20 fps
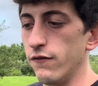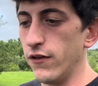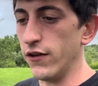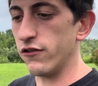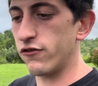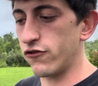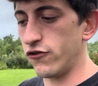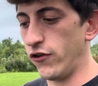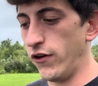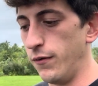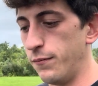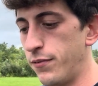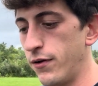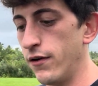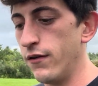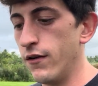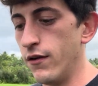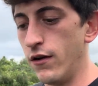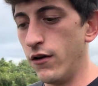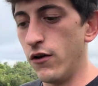this Jeep
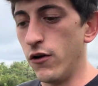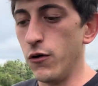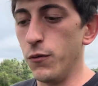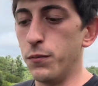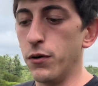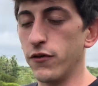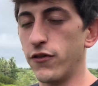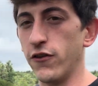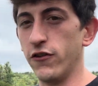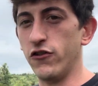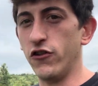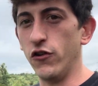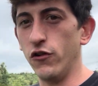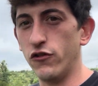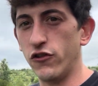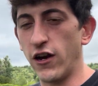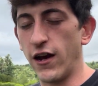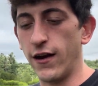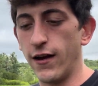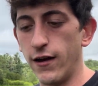who put the 2J
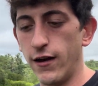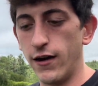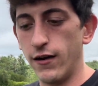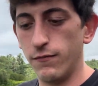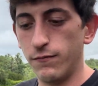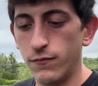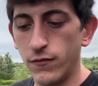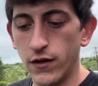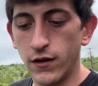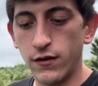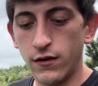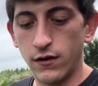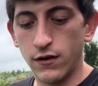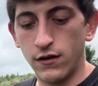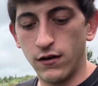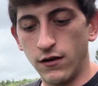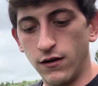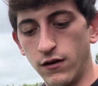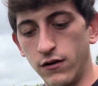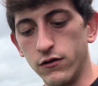in it.
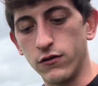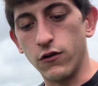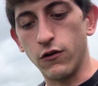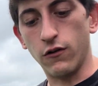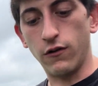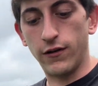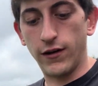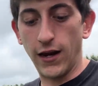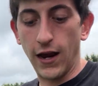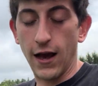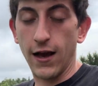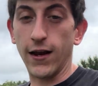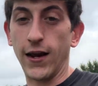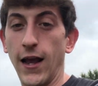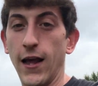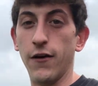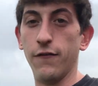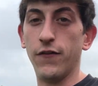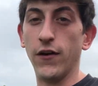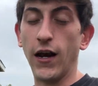So yeah,
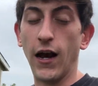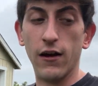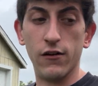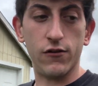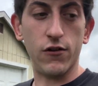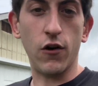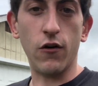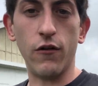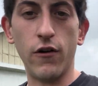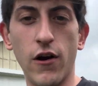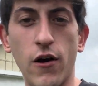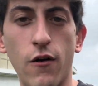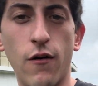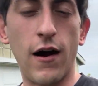again, if you guys don't know,